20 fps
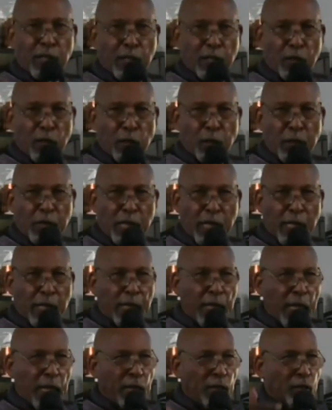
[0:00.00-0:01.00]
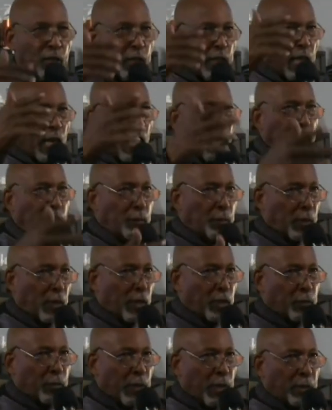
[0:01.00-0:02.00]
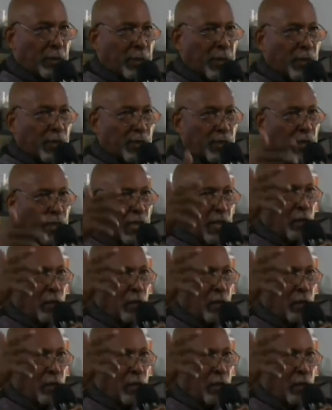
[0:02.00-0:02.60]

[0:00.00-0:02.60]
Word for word: negotiated, you see hospitals being built,